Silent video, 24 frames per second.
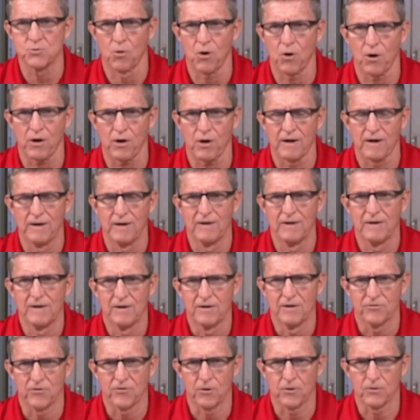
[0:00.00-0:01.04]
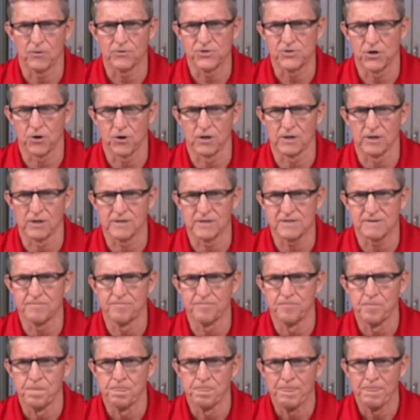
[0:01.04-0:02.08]
work for
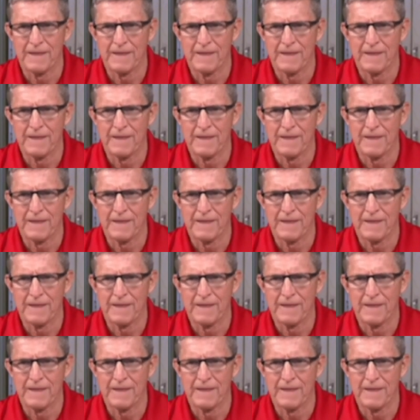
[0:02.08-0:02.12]
journalism.